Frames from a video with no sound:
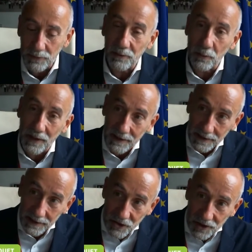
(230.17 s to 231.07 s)
with
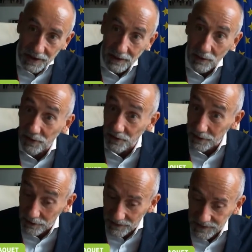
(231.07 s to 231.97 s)
wind energy,
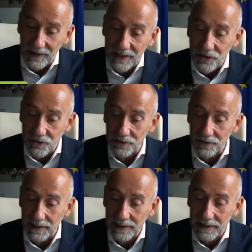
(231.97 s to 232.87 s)
also an
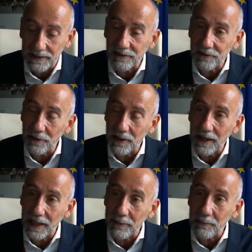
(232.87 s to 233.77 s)
innovation in
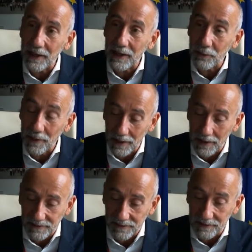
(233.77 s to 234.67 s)
solar and
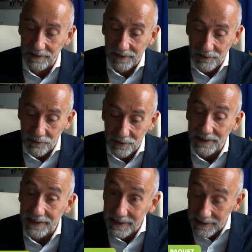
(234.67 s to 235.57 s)
biomass
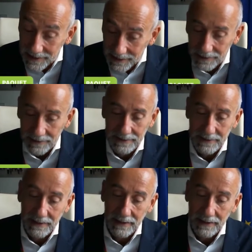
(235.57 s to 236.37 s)
district heating.